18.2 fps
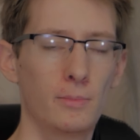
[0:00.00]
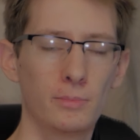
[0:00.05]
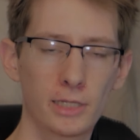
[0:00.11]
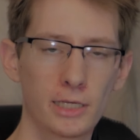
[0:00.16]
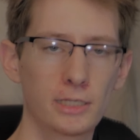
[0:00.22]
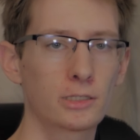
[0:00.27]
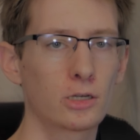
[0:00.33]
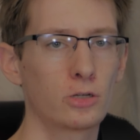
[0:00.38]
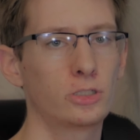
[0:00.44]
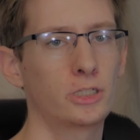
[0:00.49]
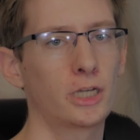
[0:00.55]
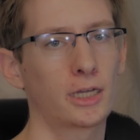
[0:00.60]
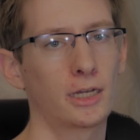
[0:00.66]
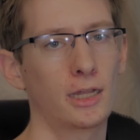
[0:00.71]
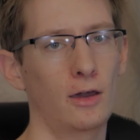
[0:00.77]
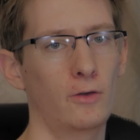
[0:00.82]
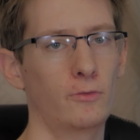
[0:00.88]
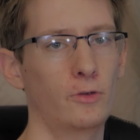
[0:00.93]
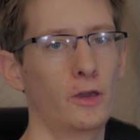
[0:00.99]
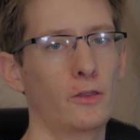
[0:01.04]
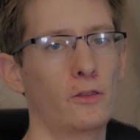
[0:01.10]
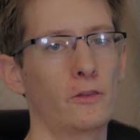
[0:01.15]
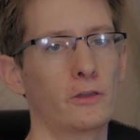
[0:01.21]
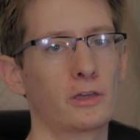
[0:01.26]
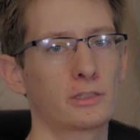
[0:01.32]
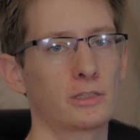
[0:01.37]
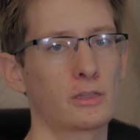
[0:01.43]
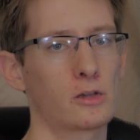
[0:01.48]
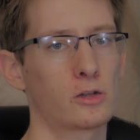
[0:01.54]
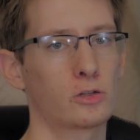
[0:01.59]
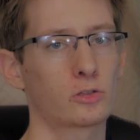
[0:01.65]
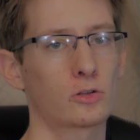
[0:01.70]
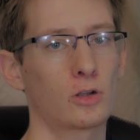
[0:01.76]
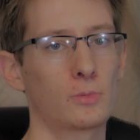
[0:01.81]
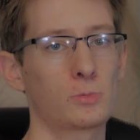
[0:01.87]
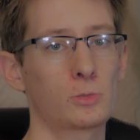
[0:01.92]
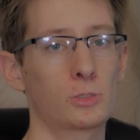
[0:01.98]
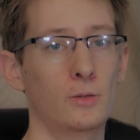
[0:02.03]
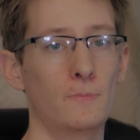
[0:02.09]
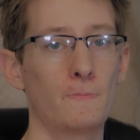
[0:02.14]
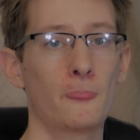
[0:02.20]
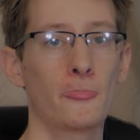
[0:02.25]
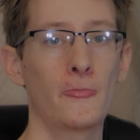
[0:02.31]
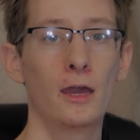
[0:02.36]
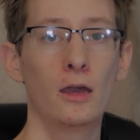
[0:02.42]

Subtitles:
please go check it out via the links in the description.